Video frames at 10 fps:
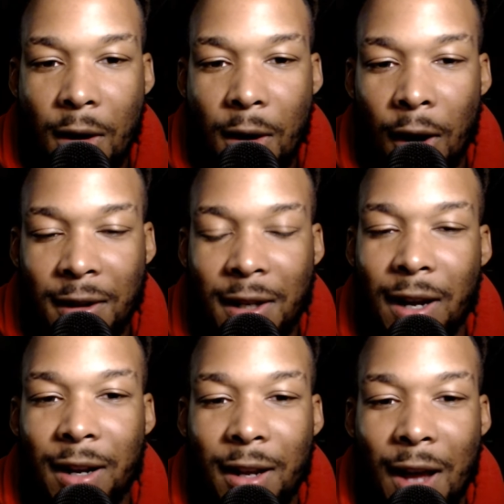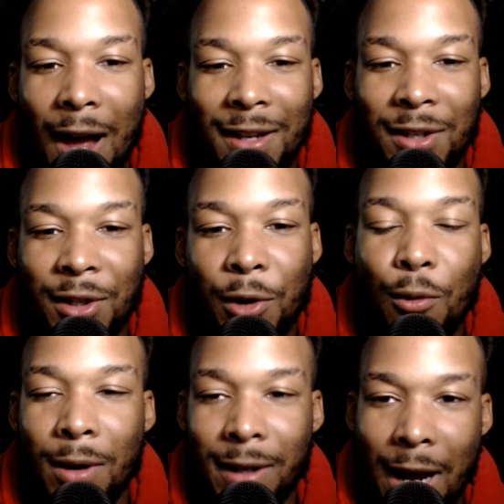Arteta has
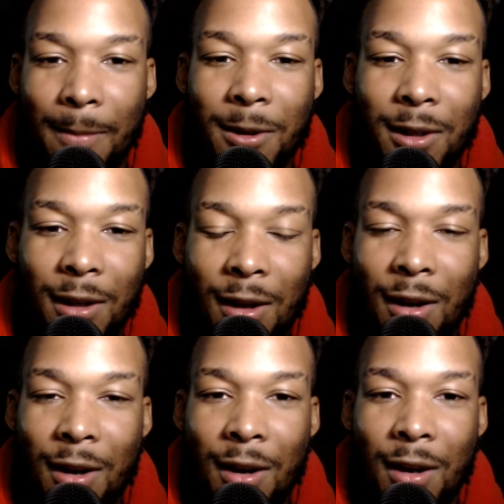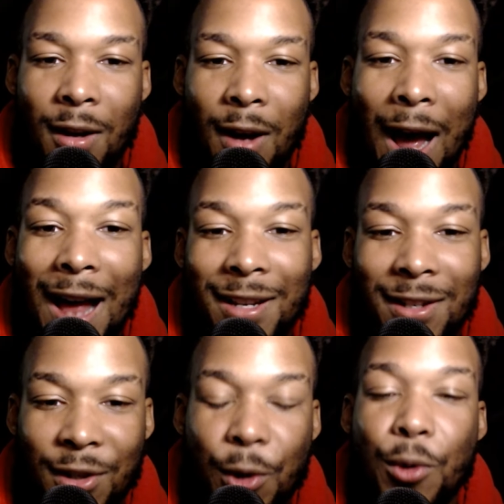to adapt,
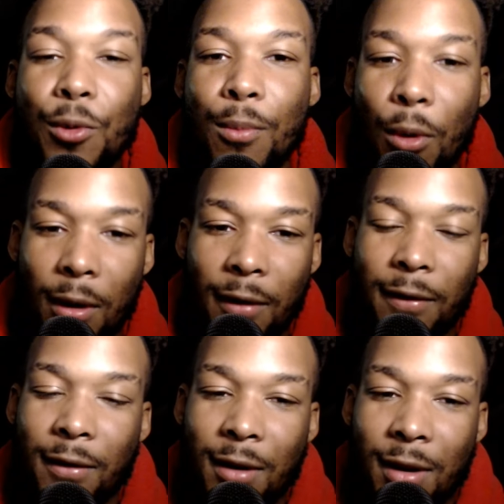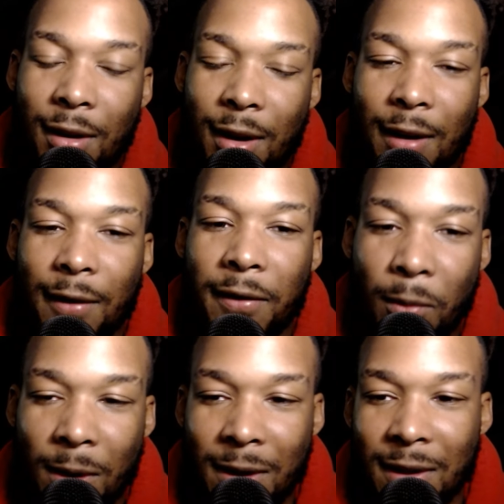has to morph, if he
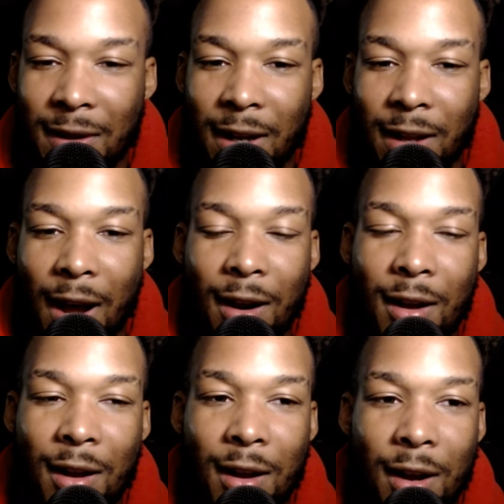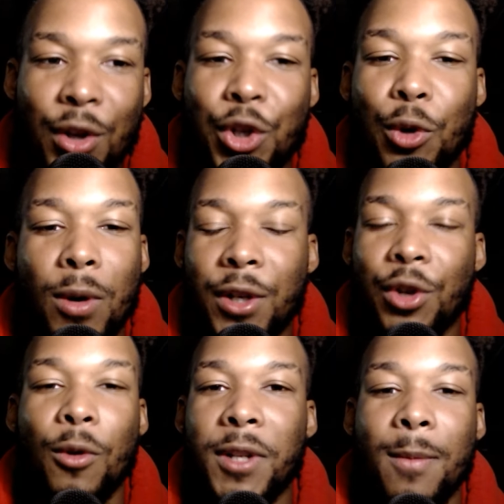wants to say that, into a
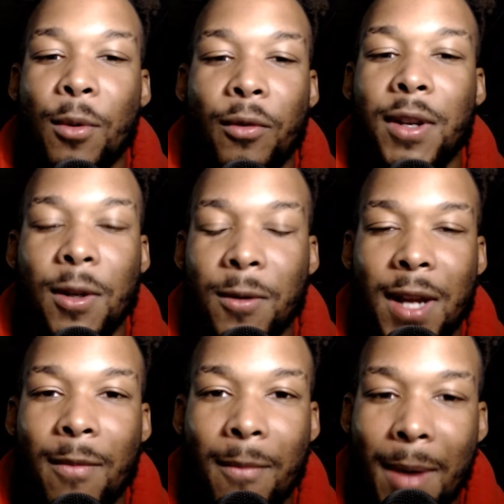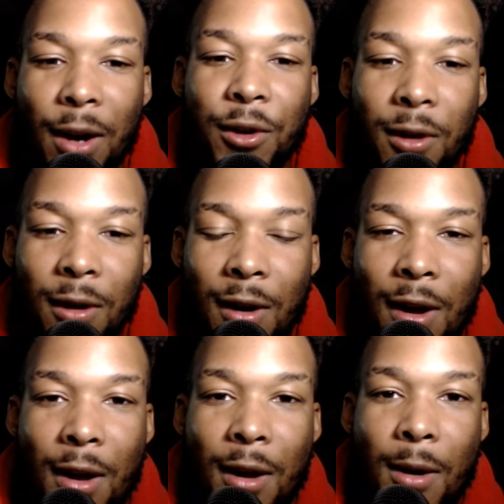Jose Mourinho type of manager.
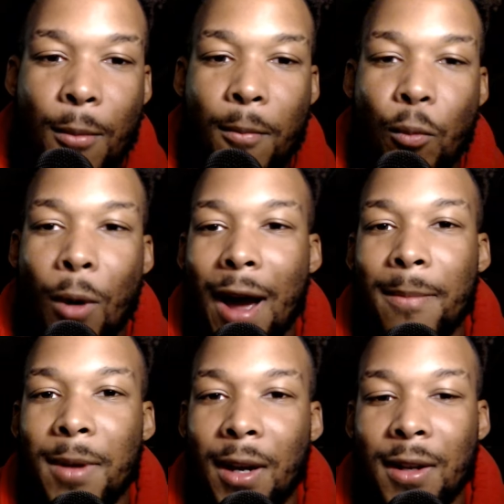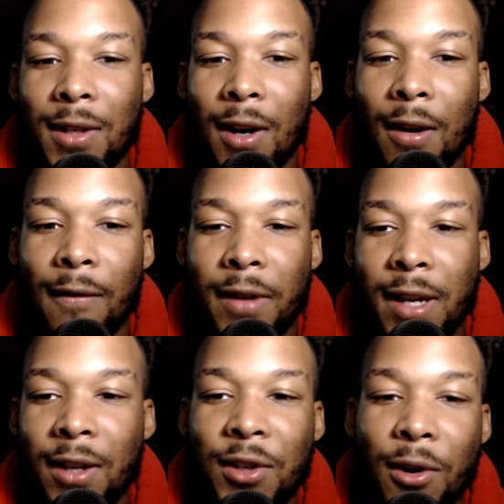Why? Because of the
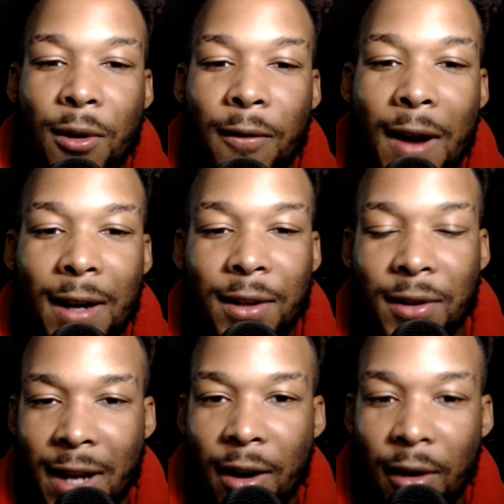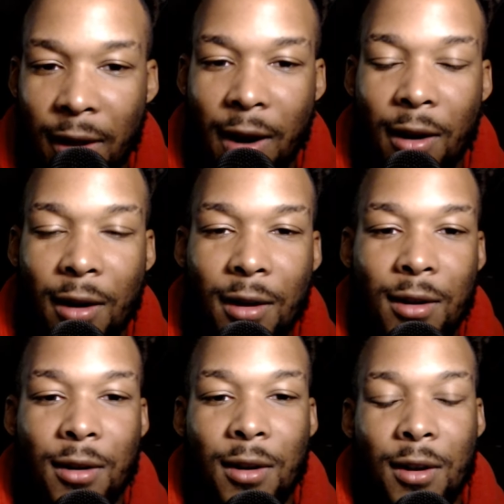external factors that are there
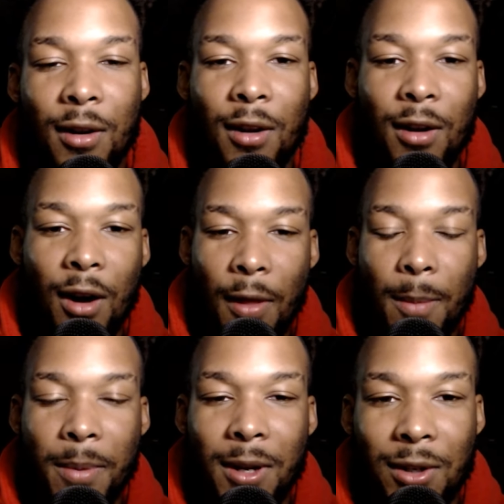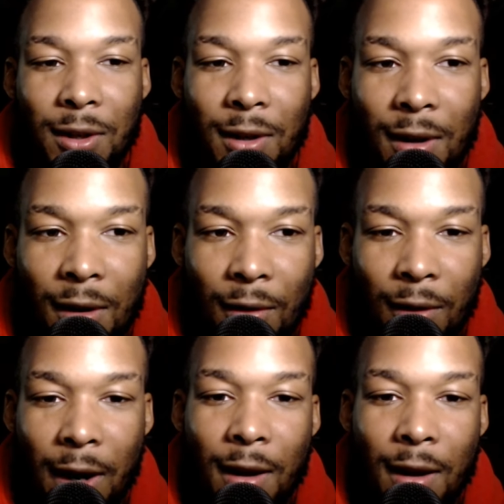on the pitch, right?